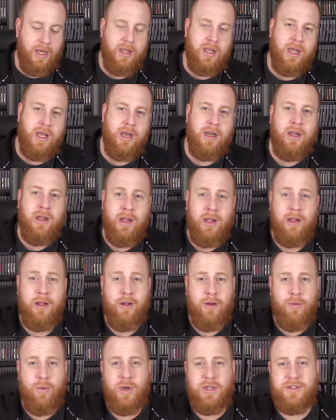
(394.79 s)
And then
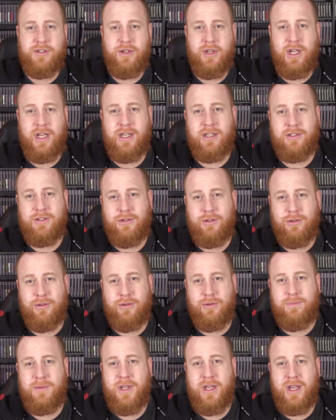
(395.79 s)
once you get
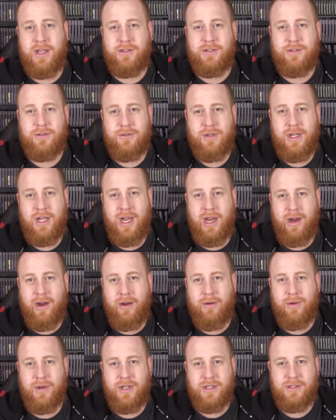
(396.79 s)
to PS3
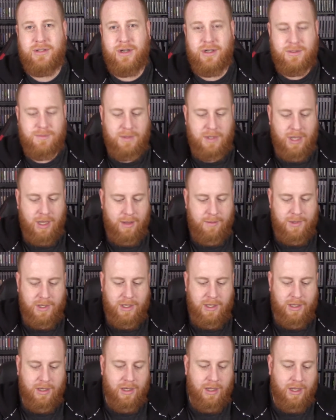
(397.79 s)
era, when it starts
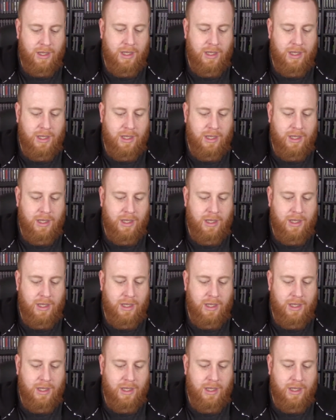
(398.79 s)
becoming,